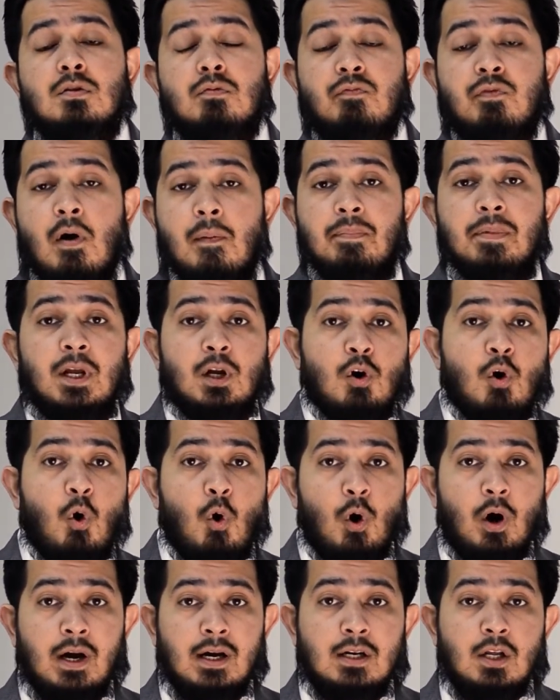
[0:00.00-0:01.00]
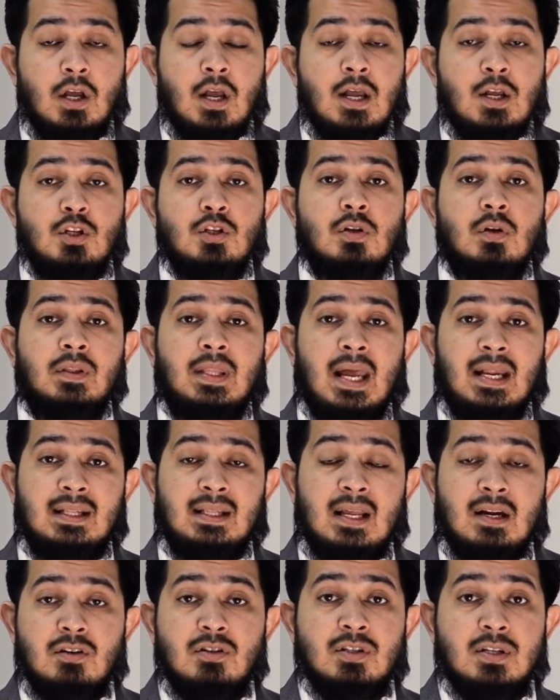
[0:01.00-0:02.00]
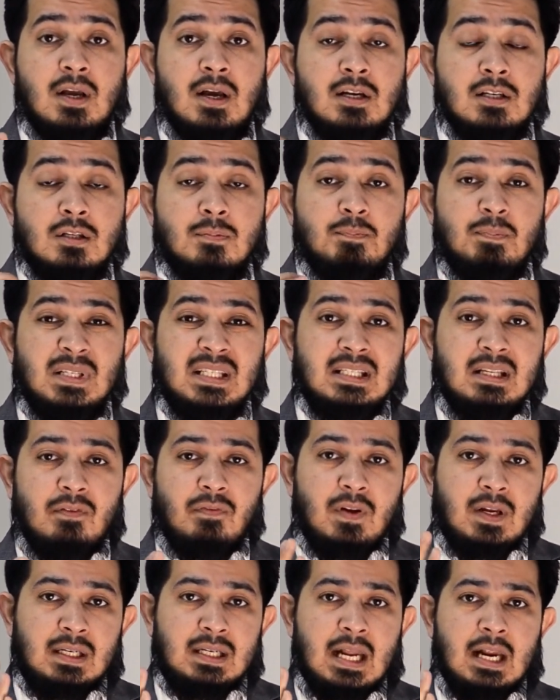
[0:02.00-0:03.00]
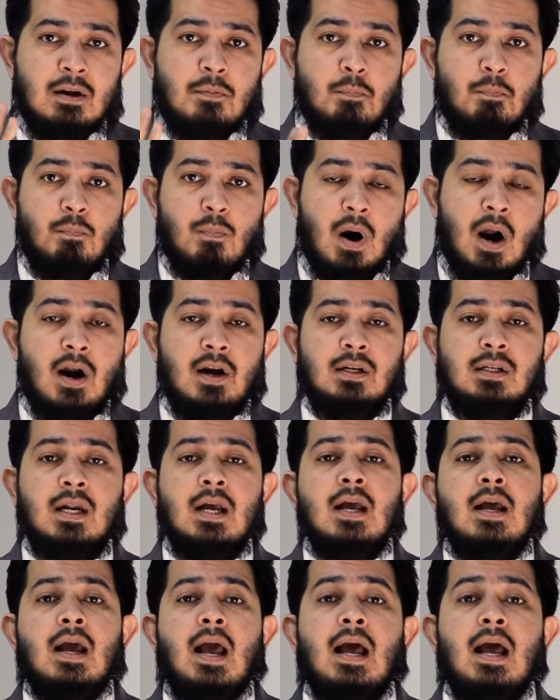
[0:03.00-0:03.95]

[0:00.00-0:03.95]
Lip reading: from the court so that there is a specific date marked